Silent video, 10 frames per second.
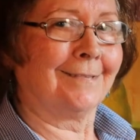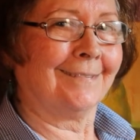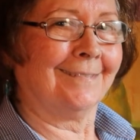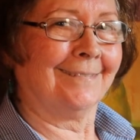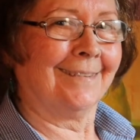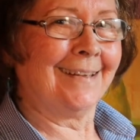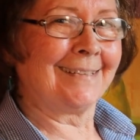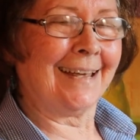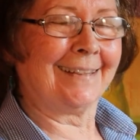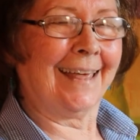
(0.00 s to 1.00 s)
and
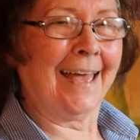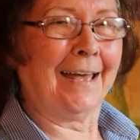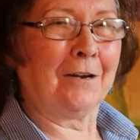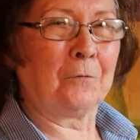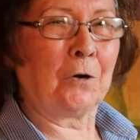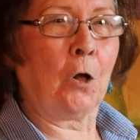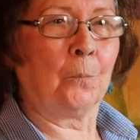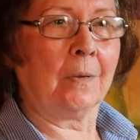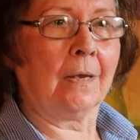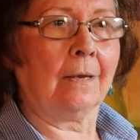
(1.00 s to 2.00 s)
things like that would all
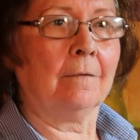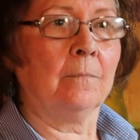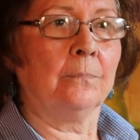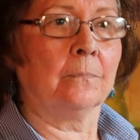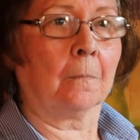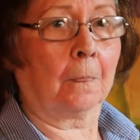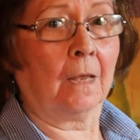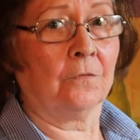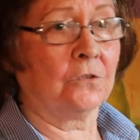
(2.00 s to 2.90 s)
be in the